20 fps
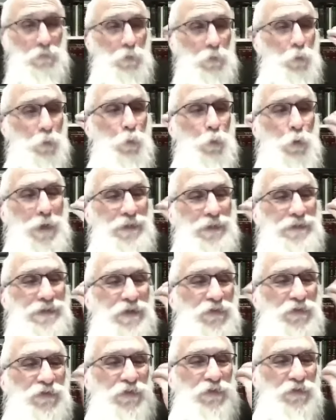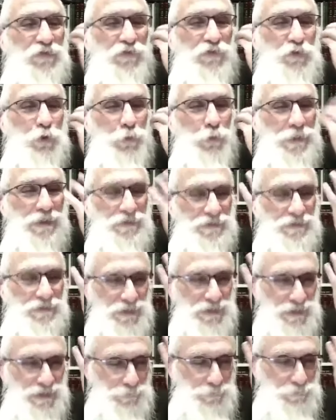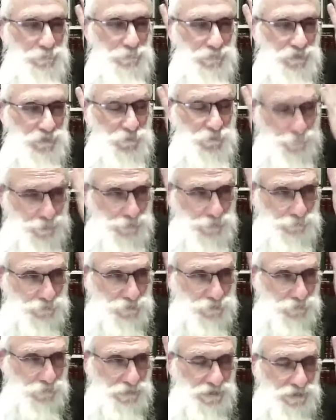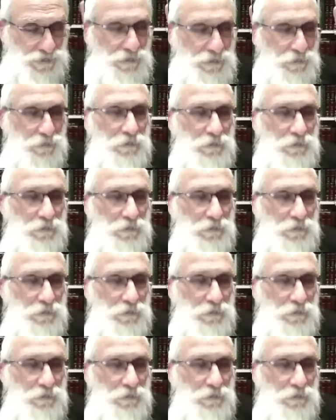what this is doing to him spiritually,